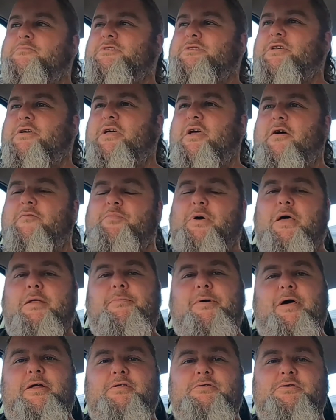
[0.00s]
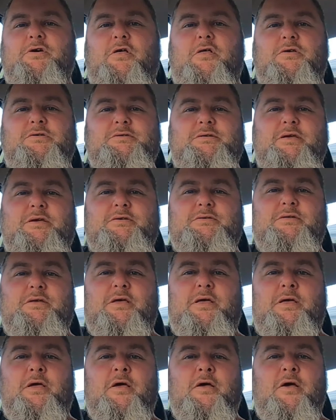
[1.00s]
So yeah, I paid about
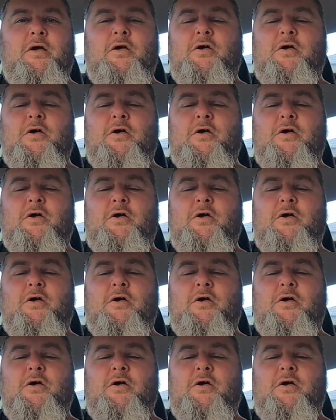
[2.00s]
$1.60.